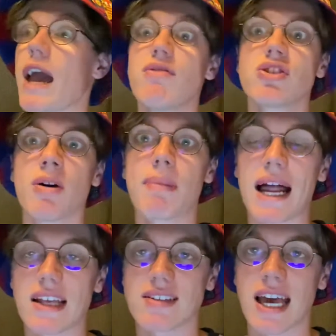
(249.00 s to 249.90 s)
time
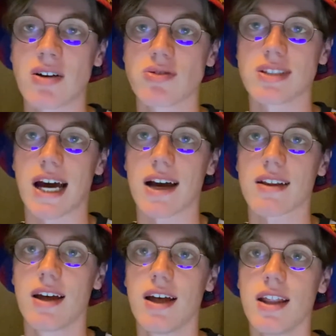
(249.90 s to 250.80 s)
Palace counter-attacked,
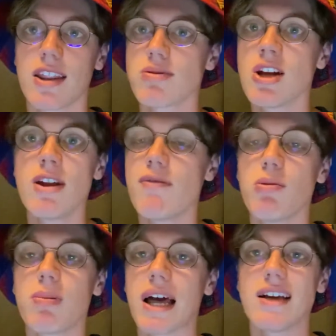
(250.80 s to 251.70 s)
there was no Liverpool
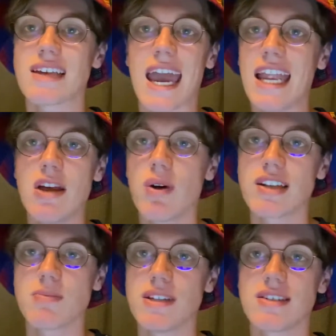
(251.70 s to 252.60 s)
players anywhere to
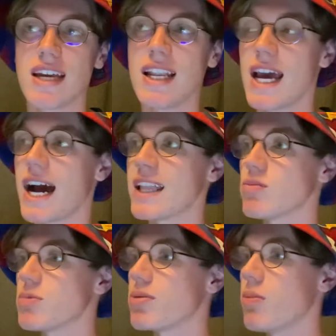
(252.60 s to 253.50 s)
be seen. And that was
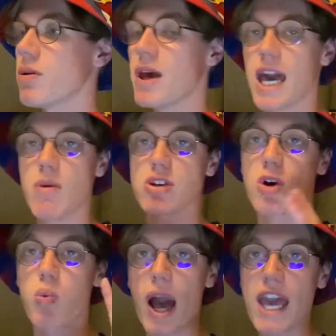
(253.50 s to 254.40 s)
the problem. It was like a
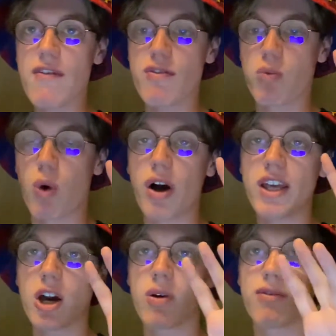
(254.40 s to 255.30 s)
wave of white
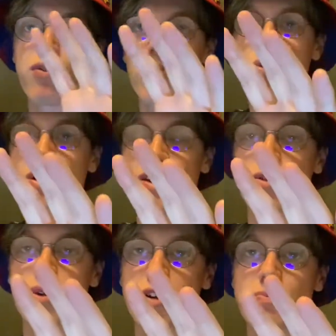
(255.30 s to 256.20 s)
going forward
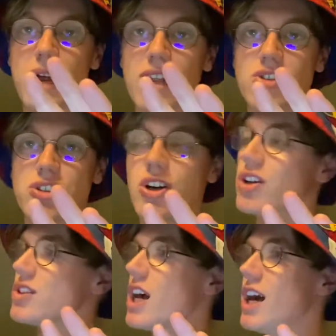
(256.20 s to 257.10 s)
with those Palace shirts.